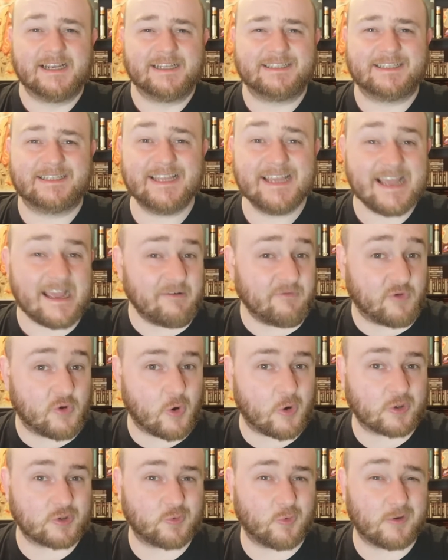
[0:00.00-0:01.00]
Today I've
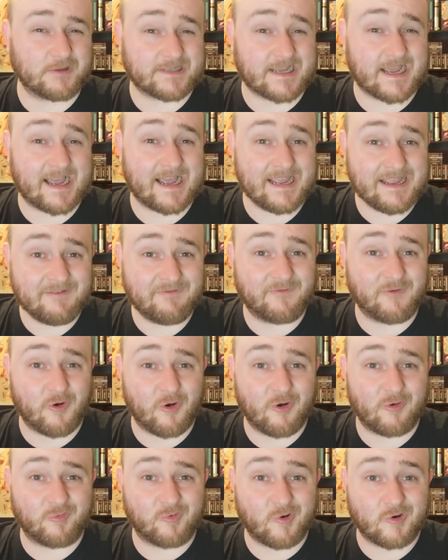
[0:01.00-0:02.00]
got what I
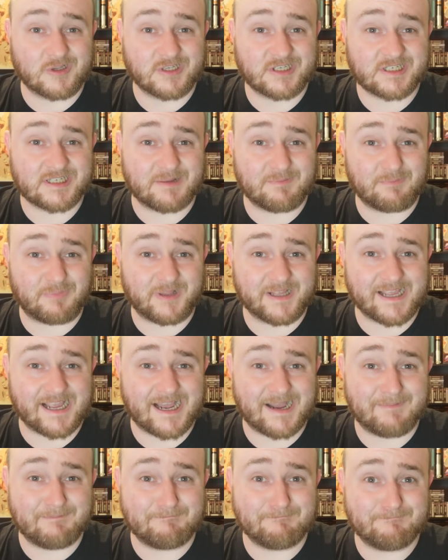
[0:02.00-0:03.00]
thought was simply
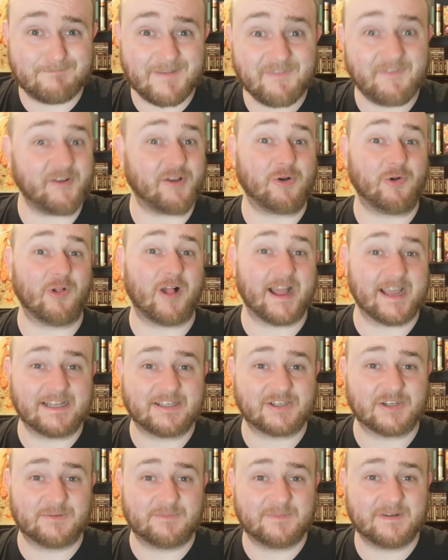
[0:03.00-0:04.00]
a mythical
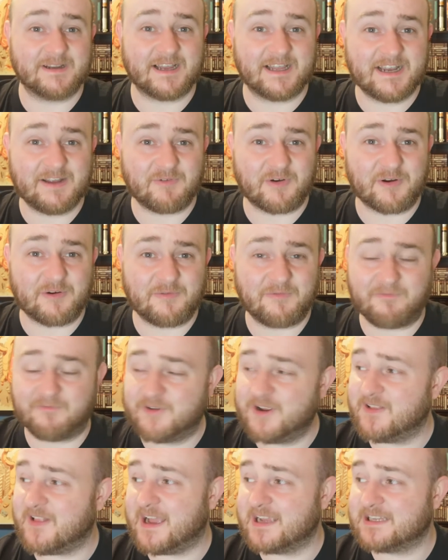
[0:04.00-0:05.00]
item. I never
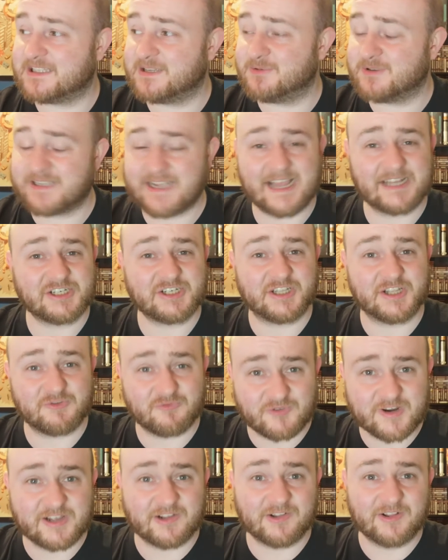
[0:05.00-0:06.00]
realised it was actually
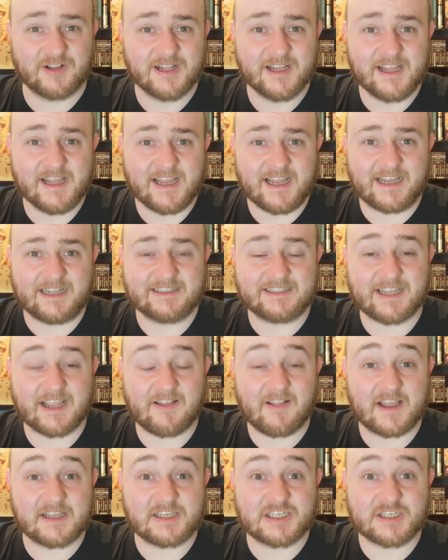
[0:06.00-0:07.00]
real
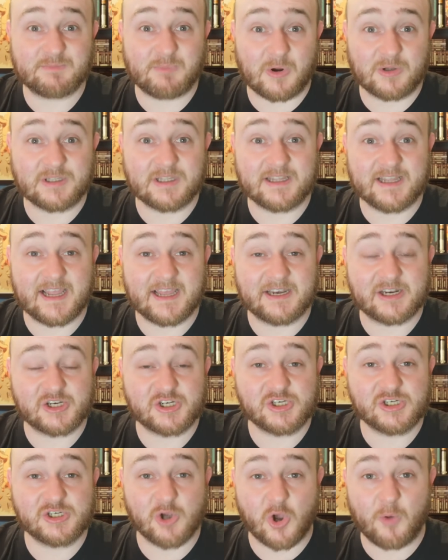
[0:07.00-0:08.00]
until I spotted it in a
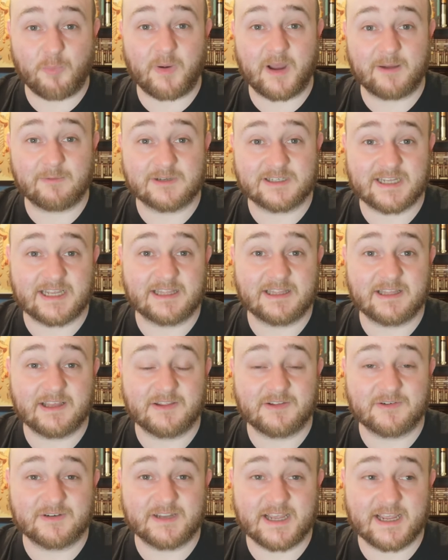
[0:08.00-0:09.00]
shop I was in the
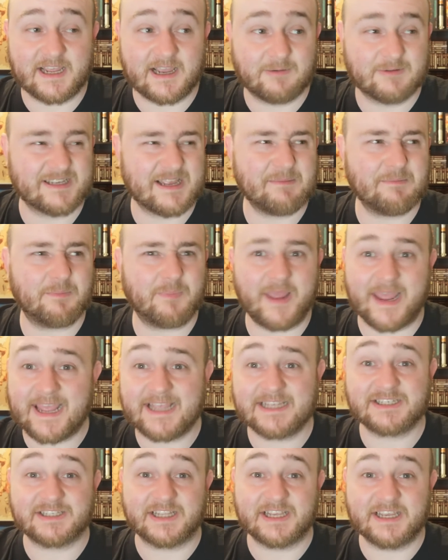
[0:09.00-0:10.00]
other day. I was in
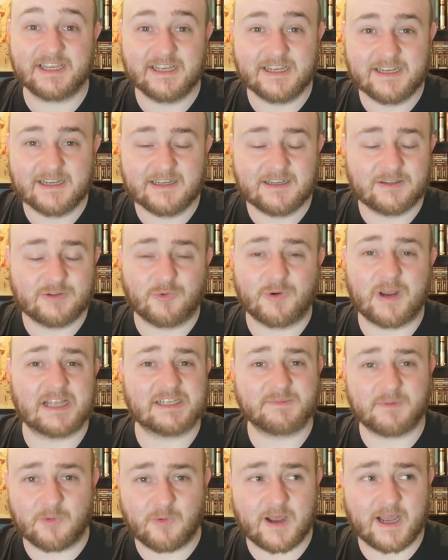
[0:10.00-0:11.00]
Paisley, don't
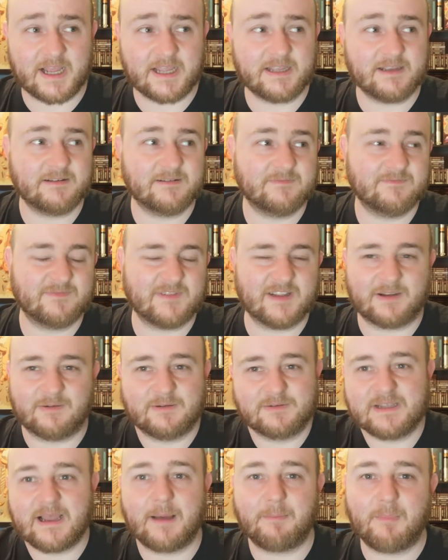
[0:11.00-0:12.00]
ask me why. Oh, I
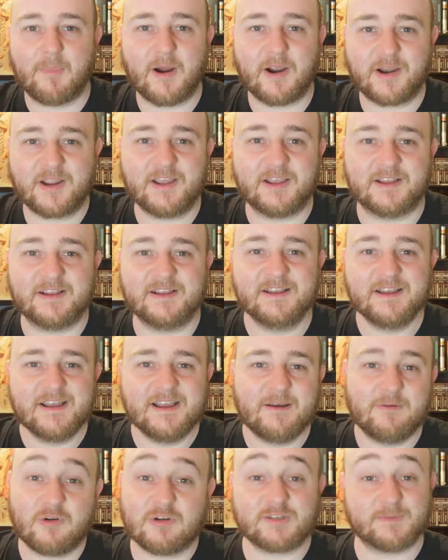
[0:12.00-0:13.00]
was at a market.
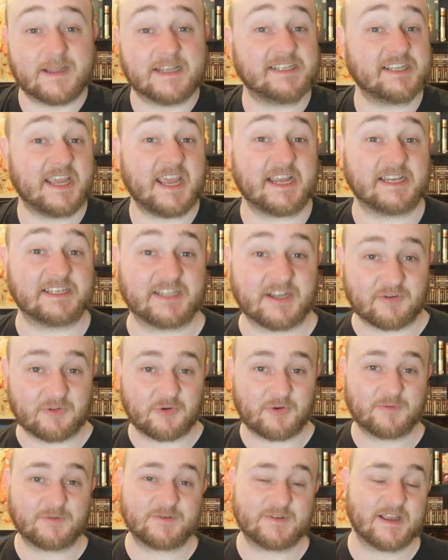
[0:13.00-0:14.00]
I've got some nice cakes there
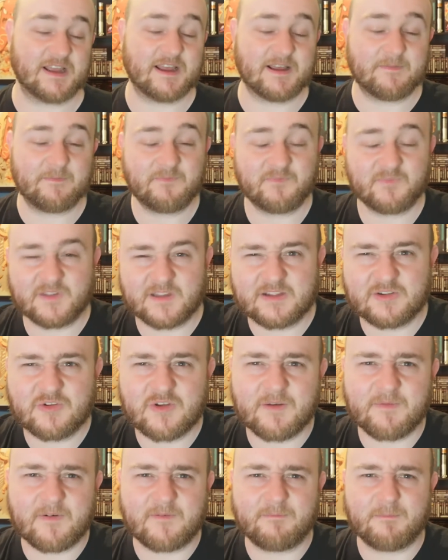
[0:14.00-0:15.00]
though. They do
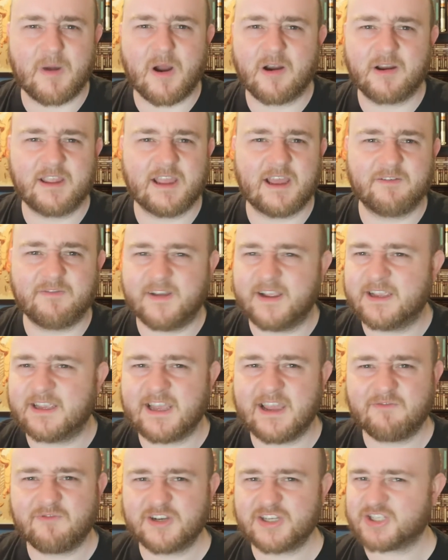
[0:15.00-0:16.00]
have a market I think
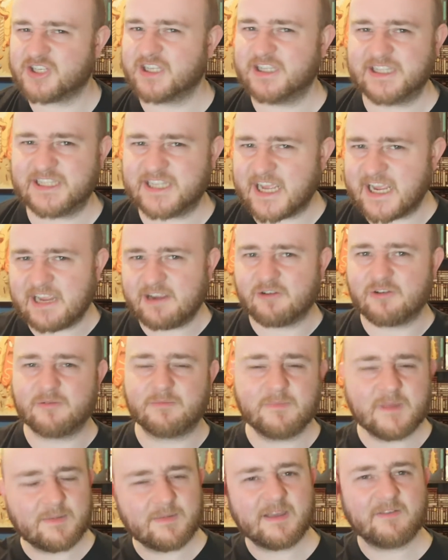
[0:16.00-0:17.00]
every Sunday or
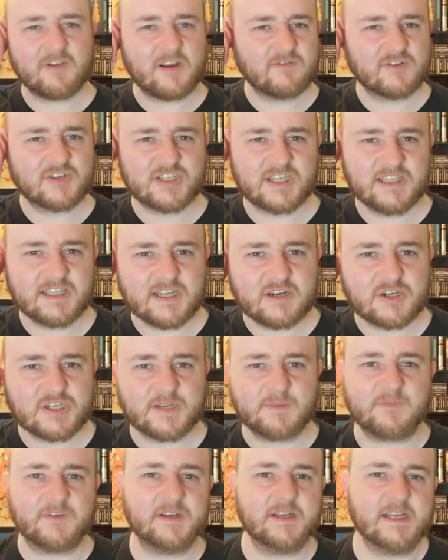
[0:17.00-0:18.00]
maybe every other Sunday or
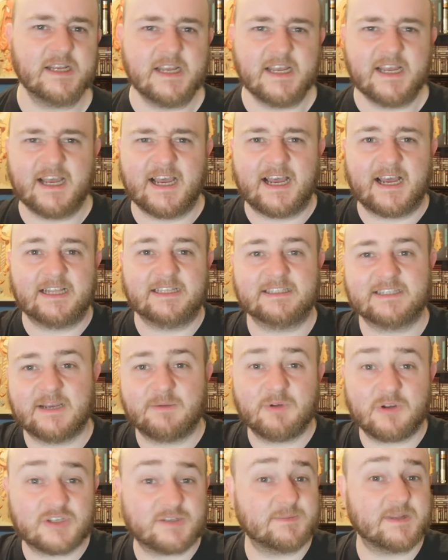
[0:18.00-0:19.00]
something. And
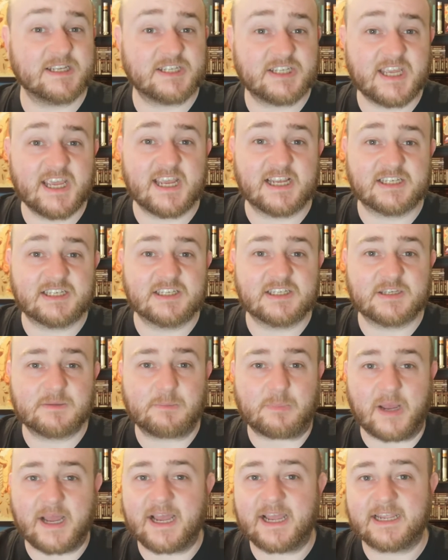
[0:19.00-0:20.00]
we got some nice cakes and some
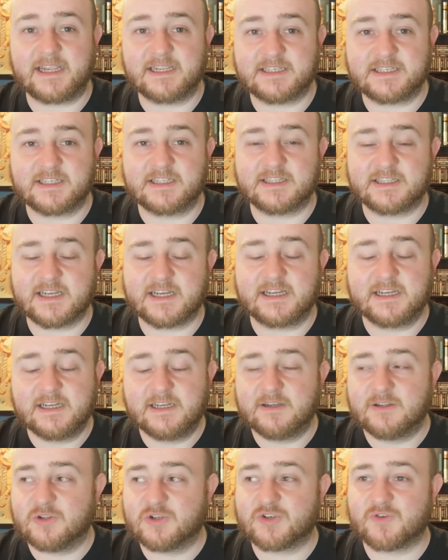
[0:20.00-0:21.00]
pies and
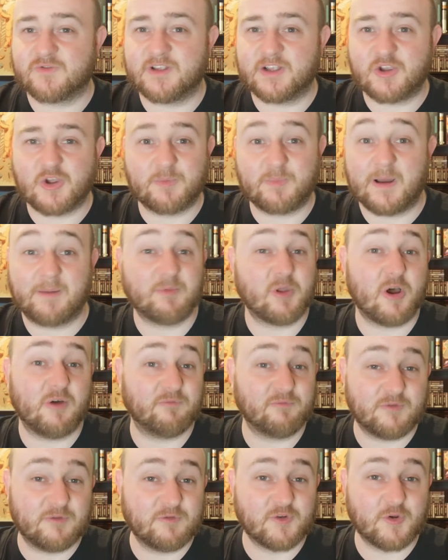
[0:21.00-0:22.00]
those are really good. But I'm
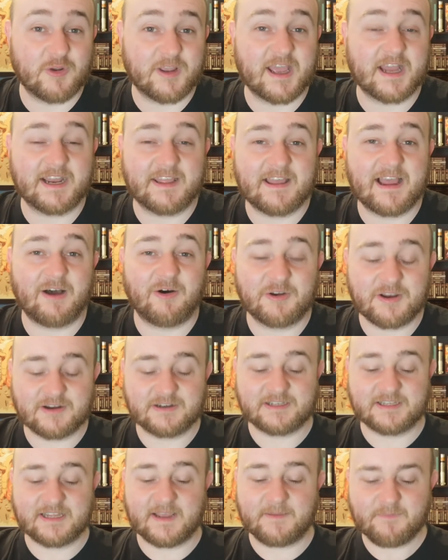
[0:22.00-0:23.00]
not reviewing any of that on here
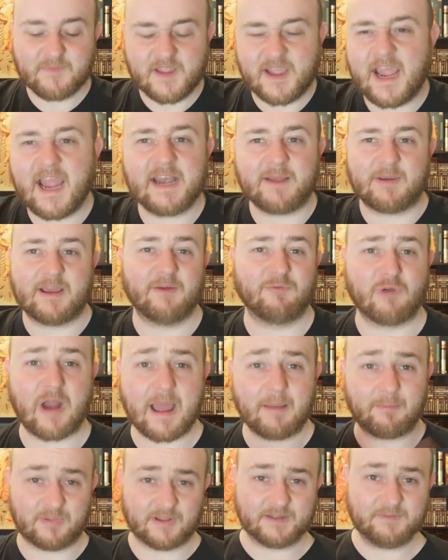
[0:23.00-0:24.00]
today. Anyway, I'm
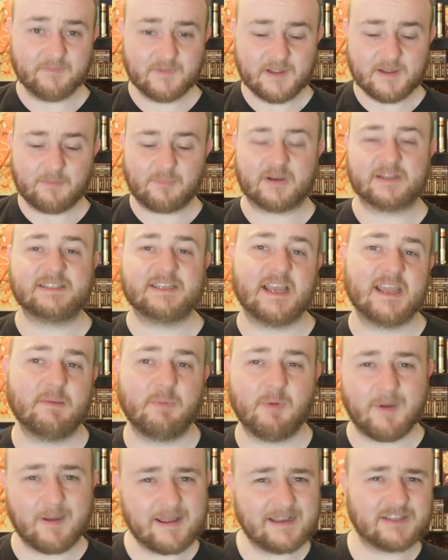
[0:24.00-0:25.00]
rambling. But yeah,
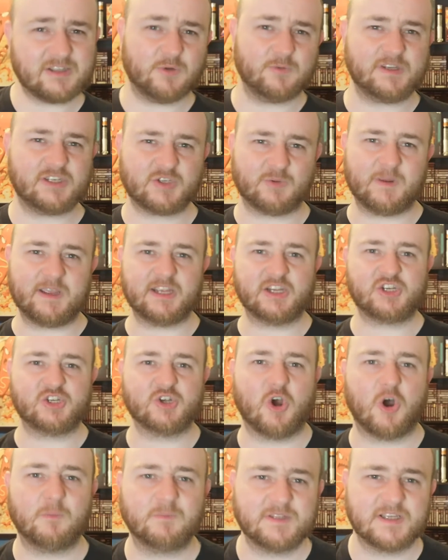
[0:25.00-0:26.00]
we went into a wee sweetie
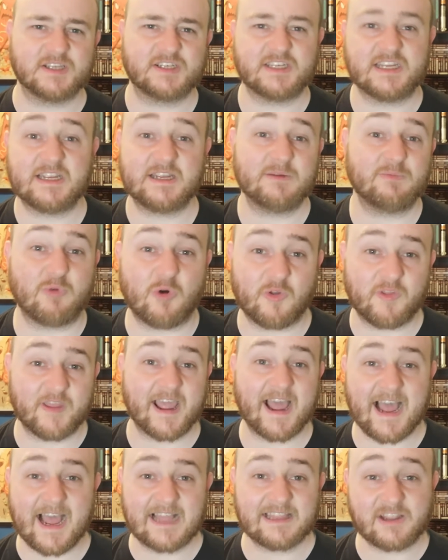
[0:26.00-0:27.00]
shop to see what they
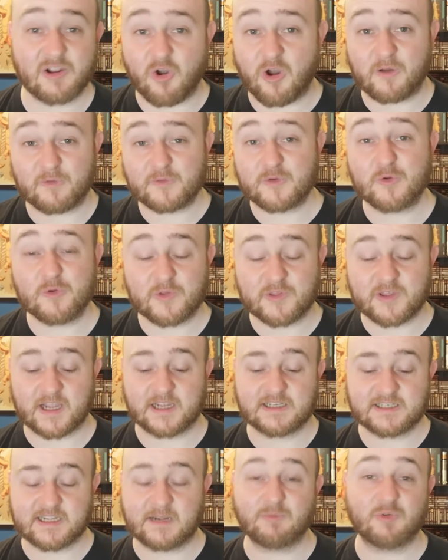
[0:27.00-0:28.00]
had. I got a few
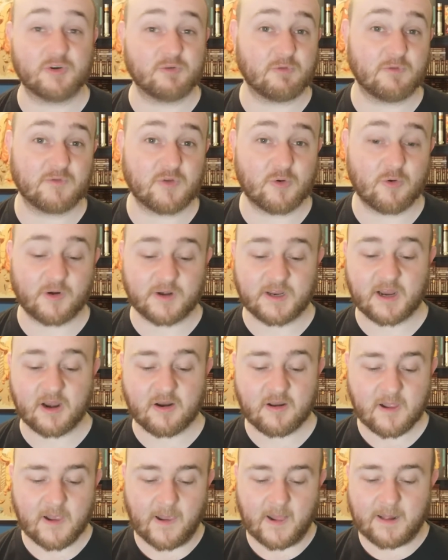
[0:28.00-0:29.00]
things that I'm going to review on
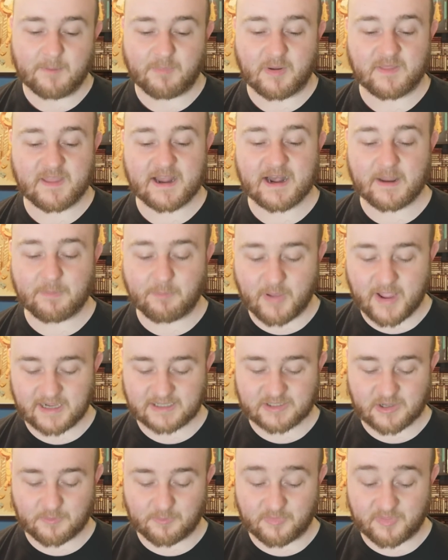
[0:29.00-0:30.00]
here. But then I
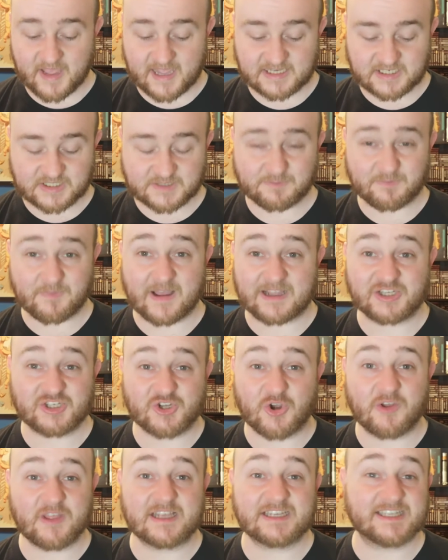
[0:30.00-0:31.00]
picked up this. I
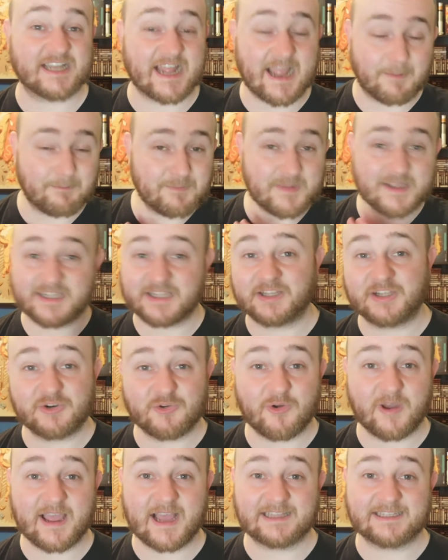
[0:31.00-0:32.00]
saw this and I immediately
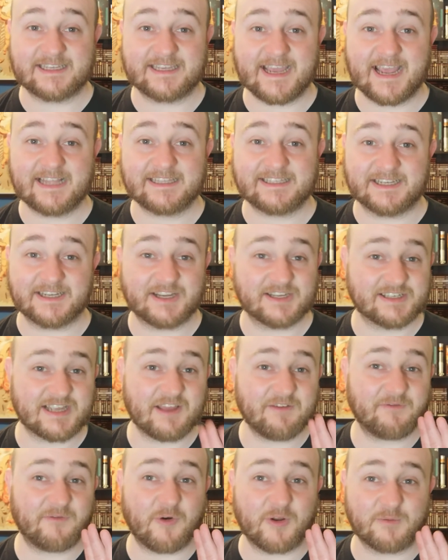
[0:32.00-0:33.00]
knew I had to get it because
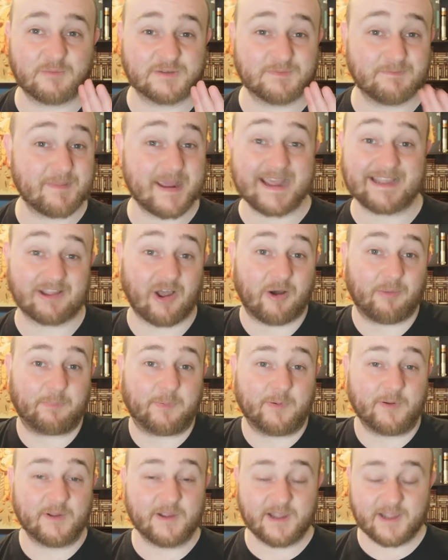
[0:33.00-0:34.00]
I thought it was made up.
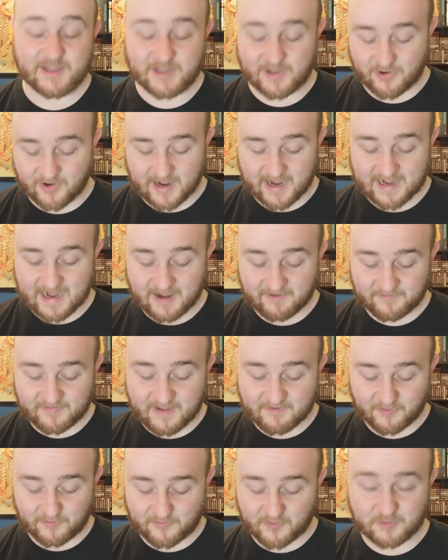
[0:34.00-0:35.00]
You know, I've
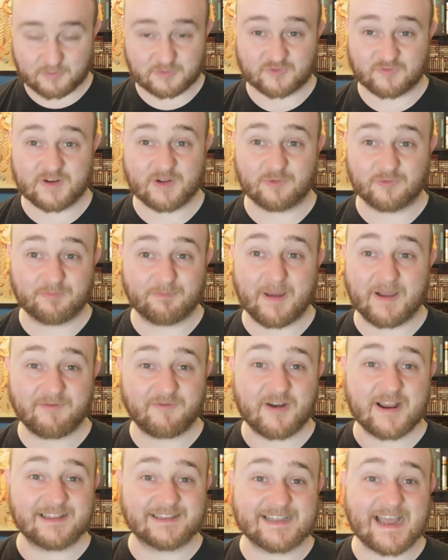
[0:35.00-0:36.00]
never thought it was real. My
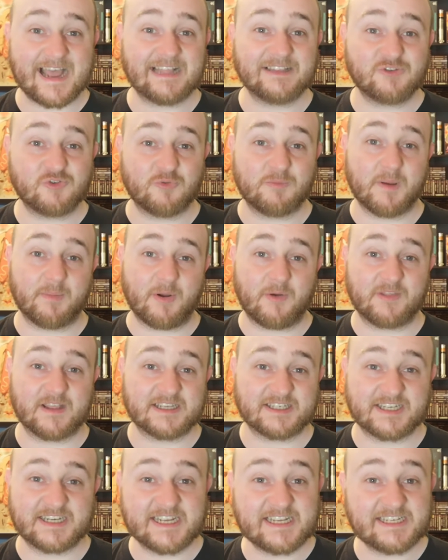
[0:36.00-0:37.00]
friend Dan told me about
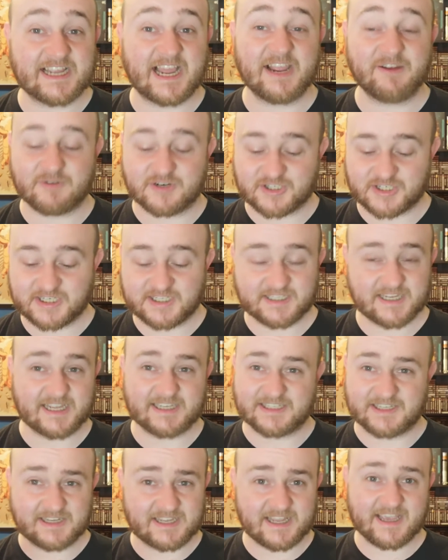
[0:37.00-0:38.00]
this and he's Irish. He
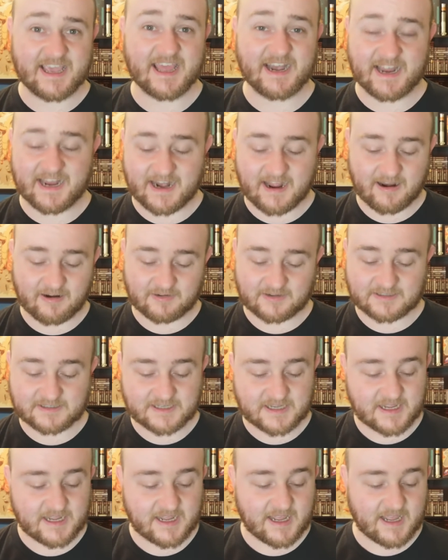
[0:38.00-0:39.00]
says that you get it in Ireland.